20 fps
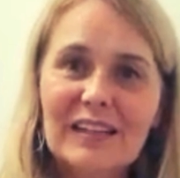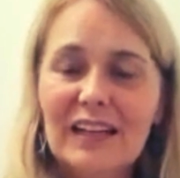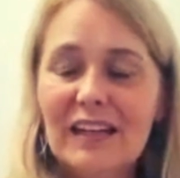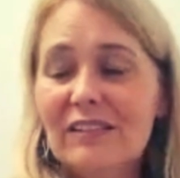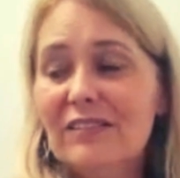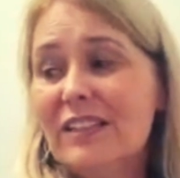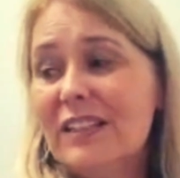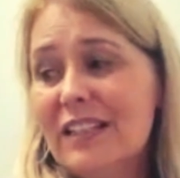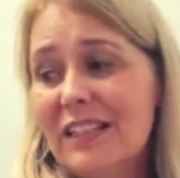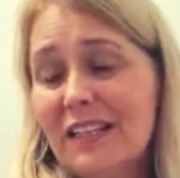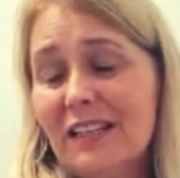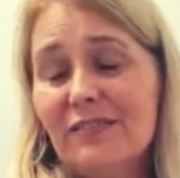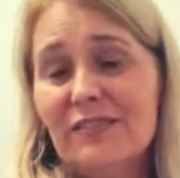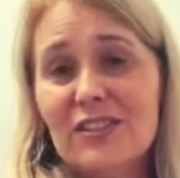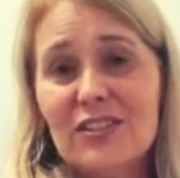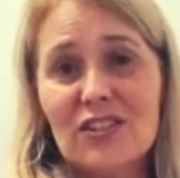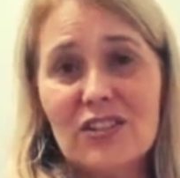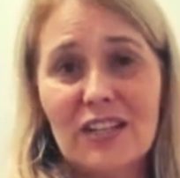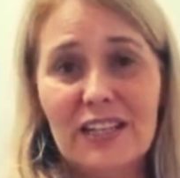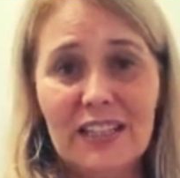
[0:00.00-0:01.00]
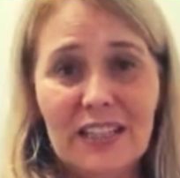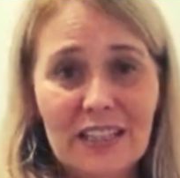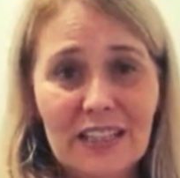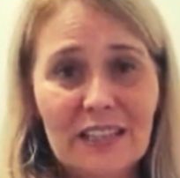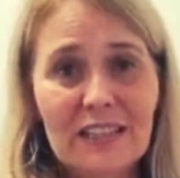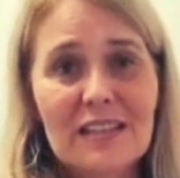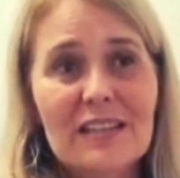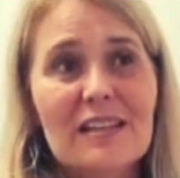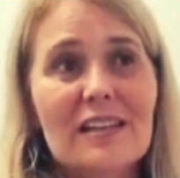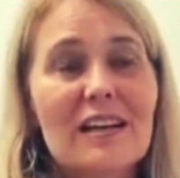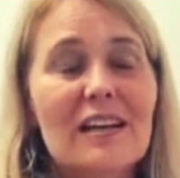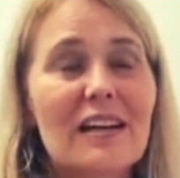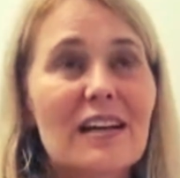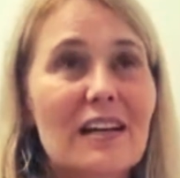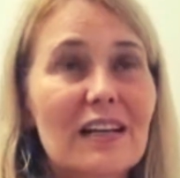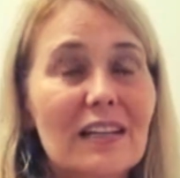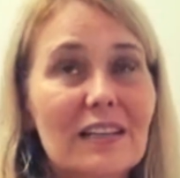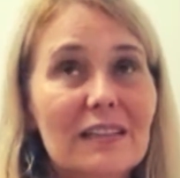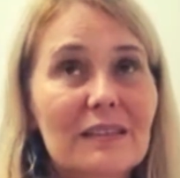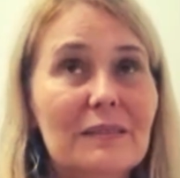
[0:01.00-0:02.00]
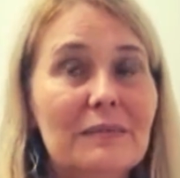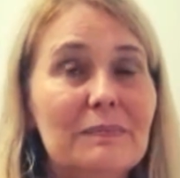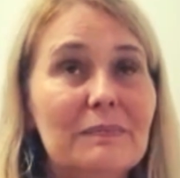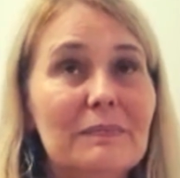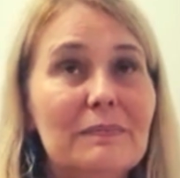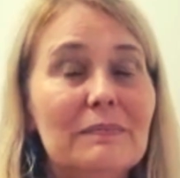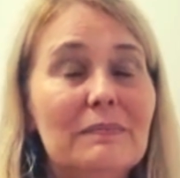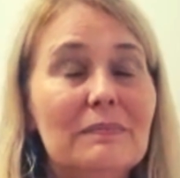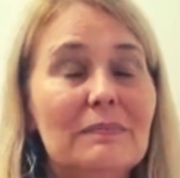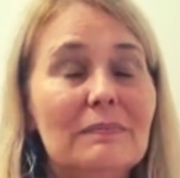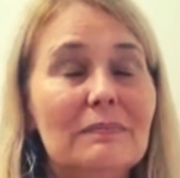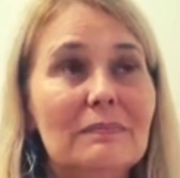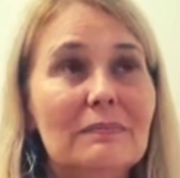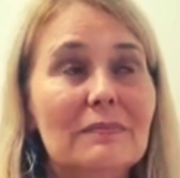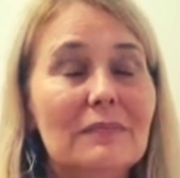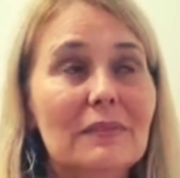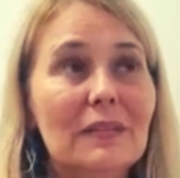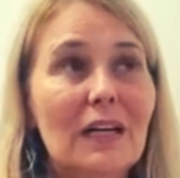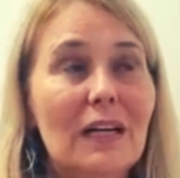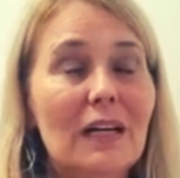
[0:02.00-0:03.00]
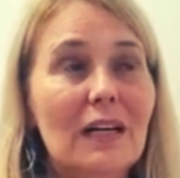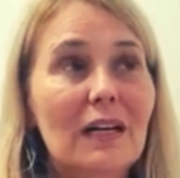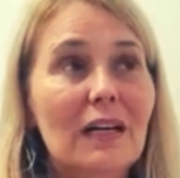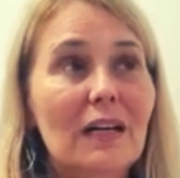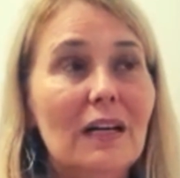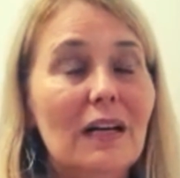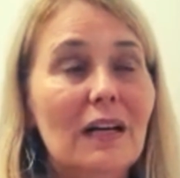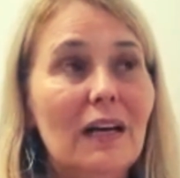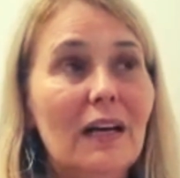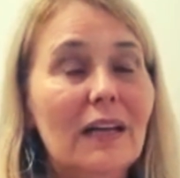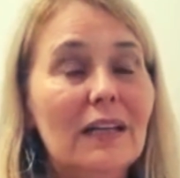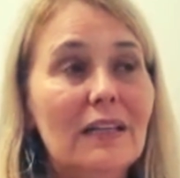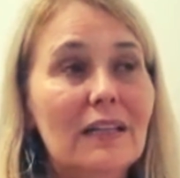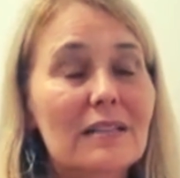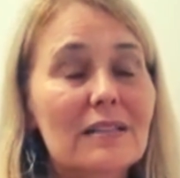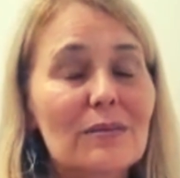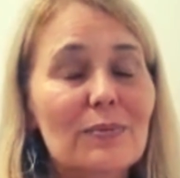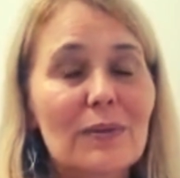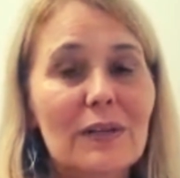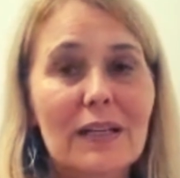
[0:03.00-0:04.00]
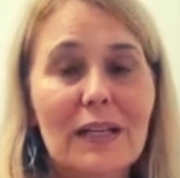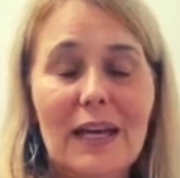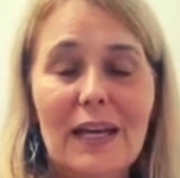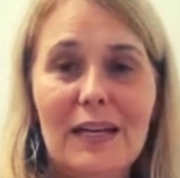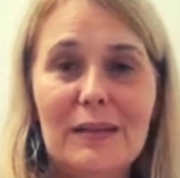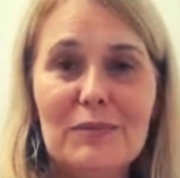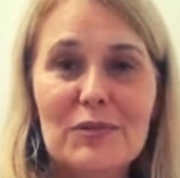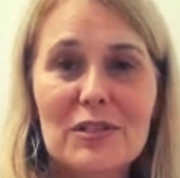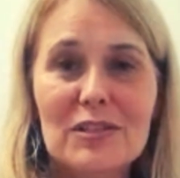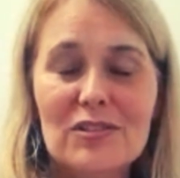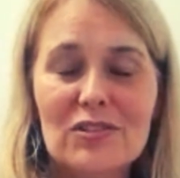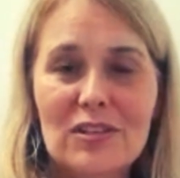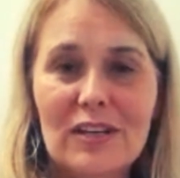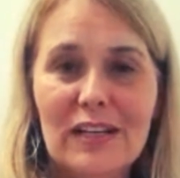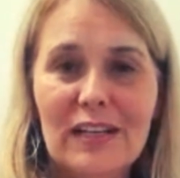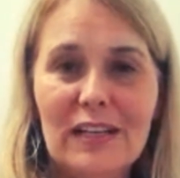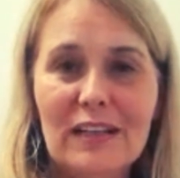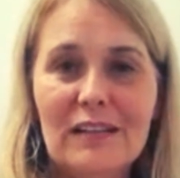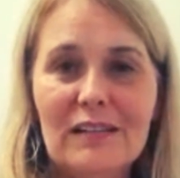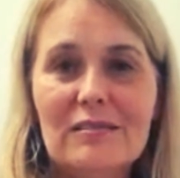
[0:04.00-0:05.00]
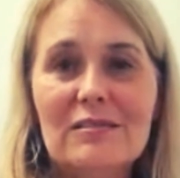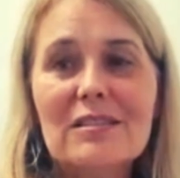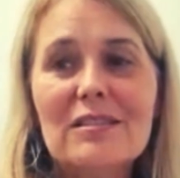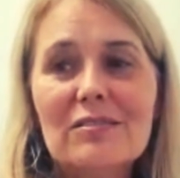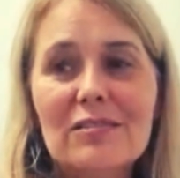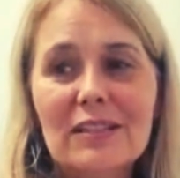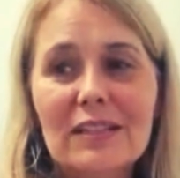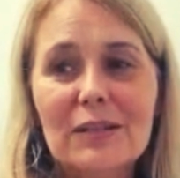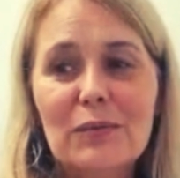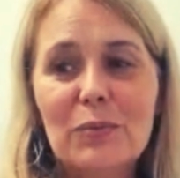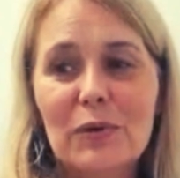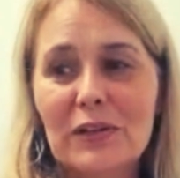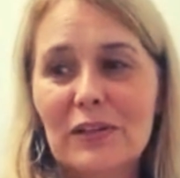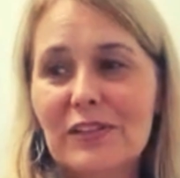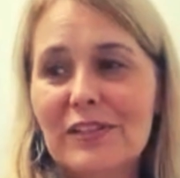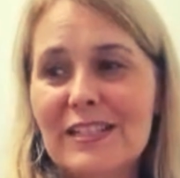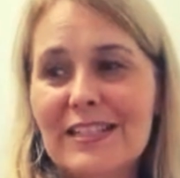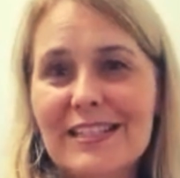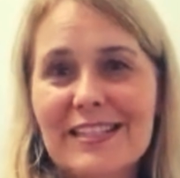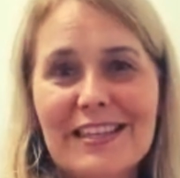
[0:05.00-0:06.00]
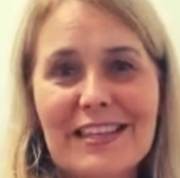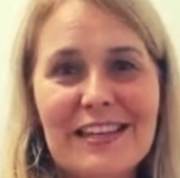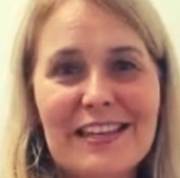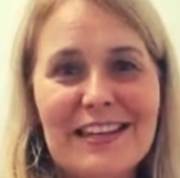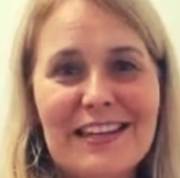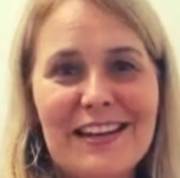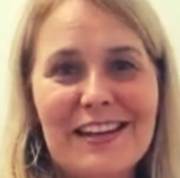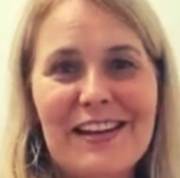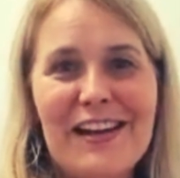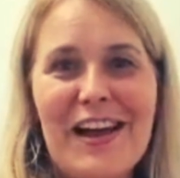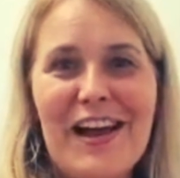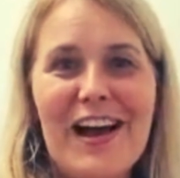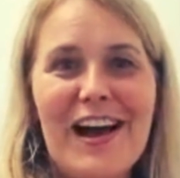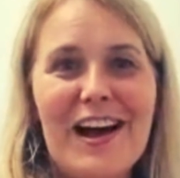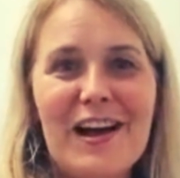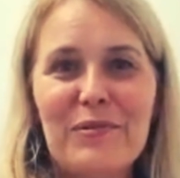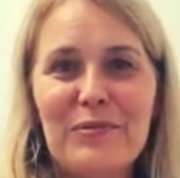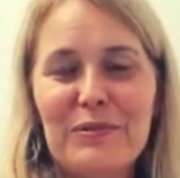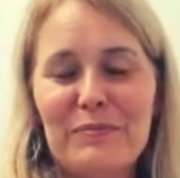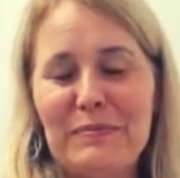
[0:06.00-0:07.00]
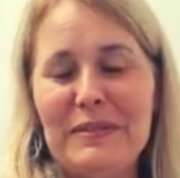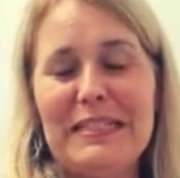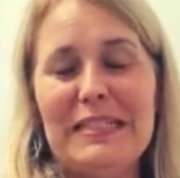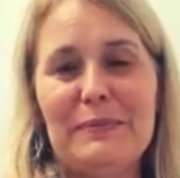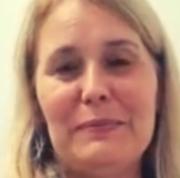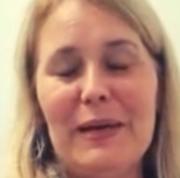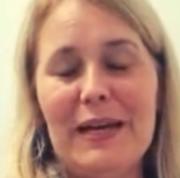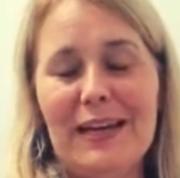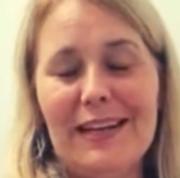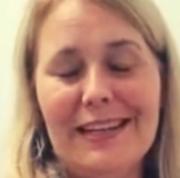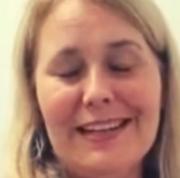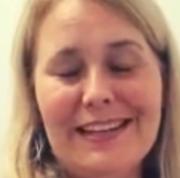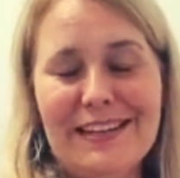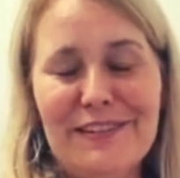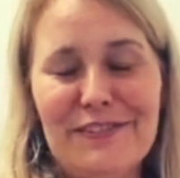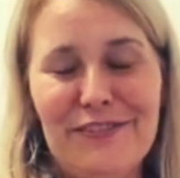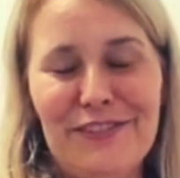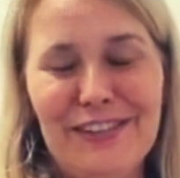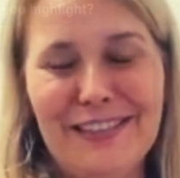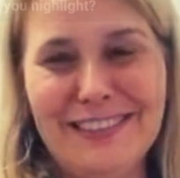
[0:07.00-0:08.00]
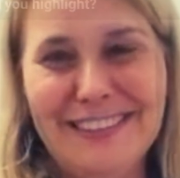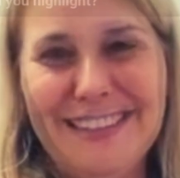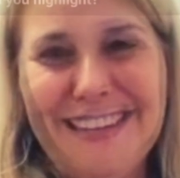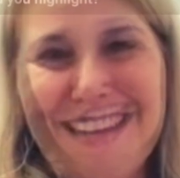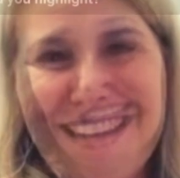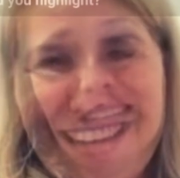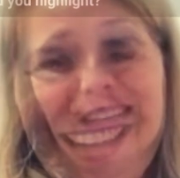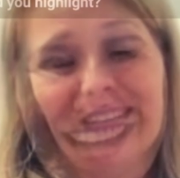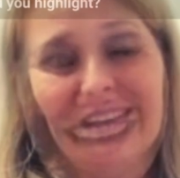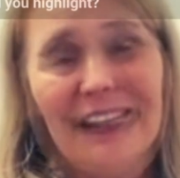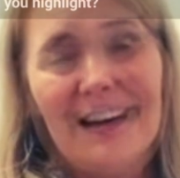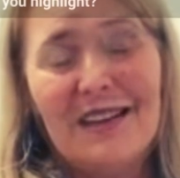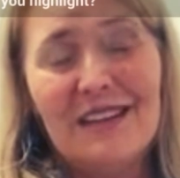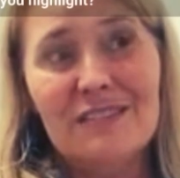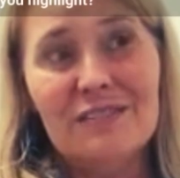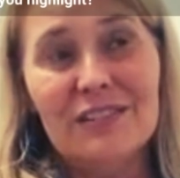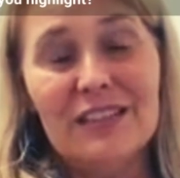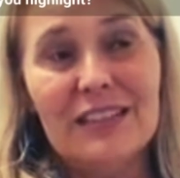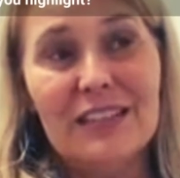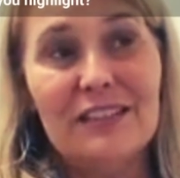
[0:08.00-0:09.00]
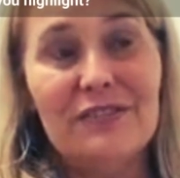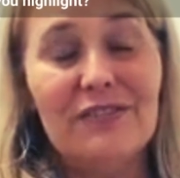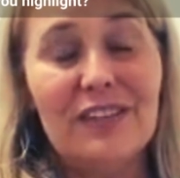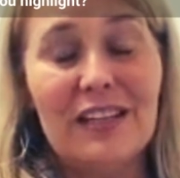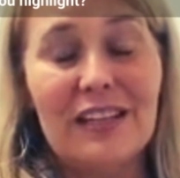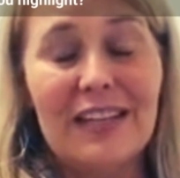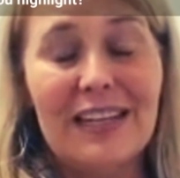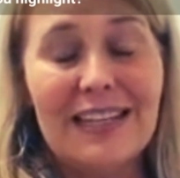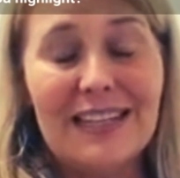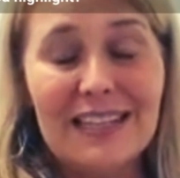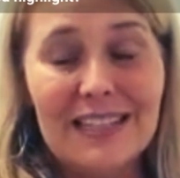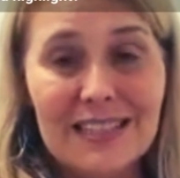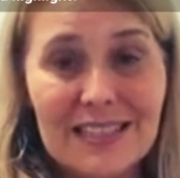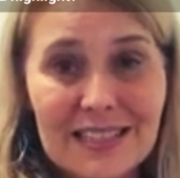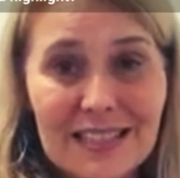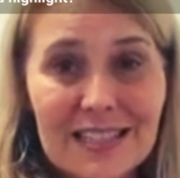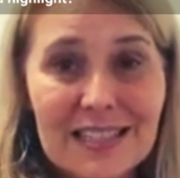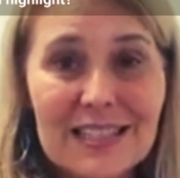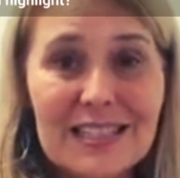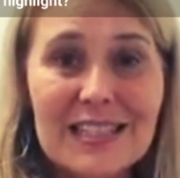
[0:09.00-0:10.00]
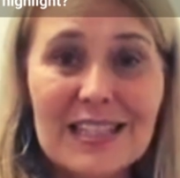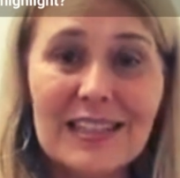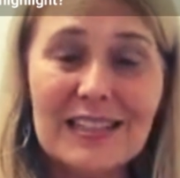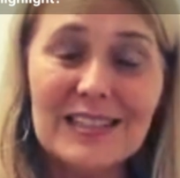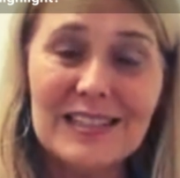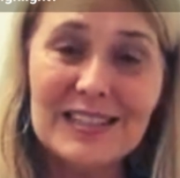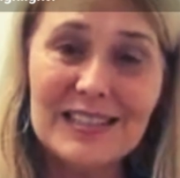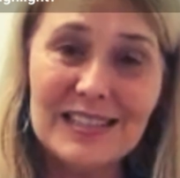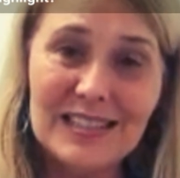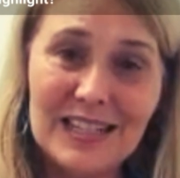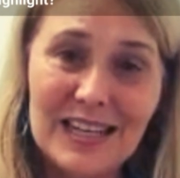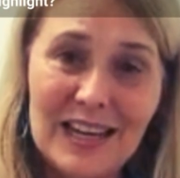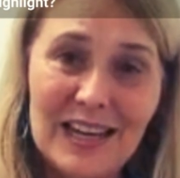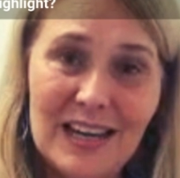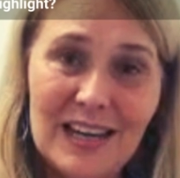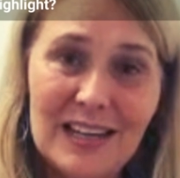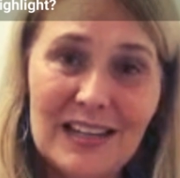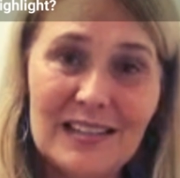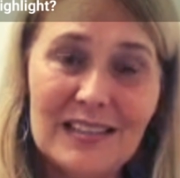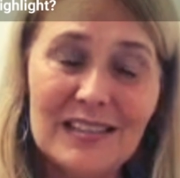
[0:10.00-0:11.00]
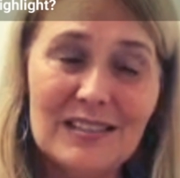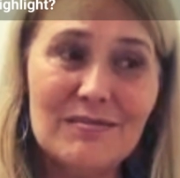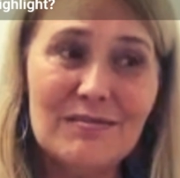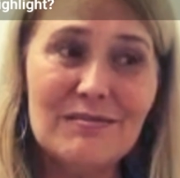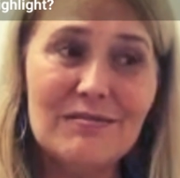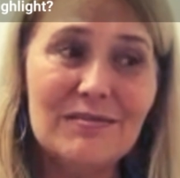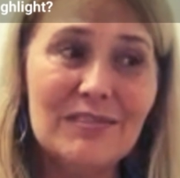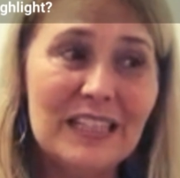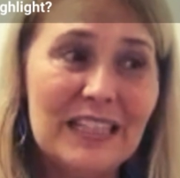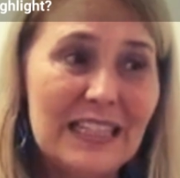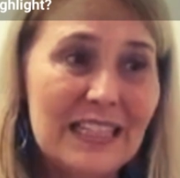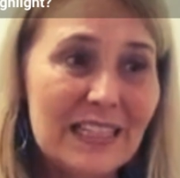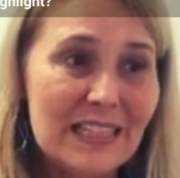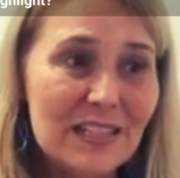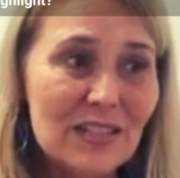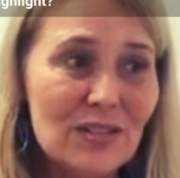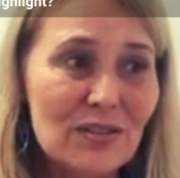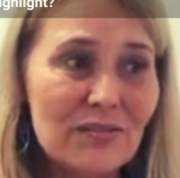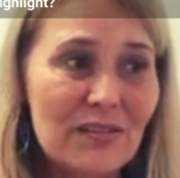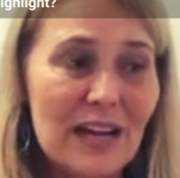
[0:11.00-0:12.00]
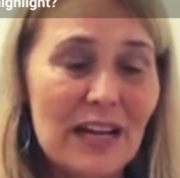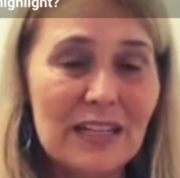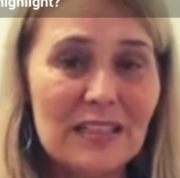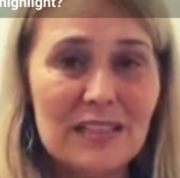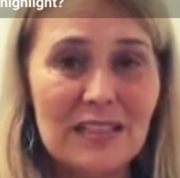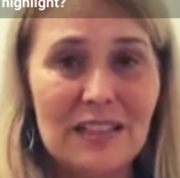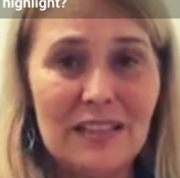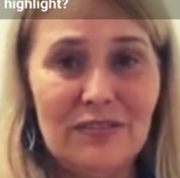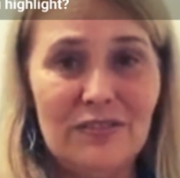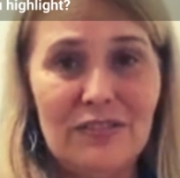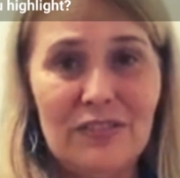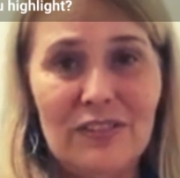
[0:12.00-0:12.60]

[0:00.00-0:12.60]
I really loved the training. Um, I guess when I came to the training, I was really worried that I wouldn't be smart enough. I really found it easy to understand, really interactive.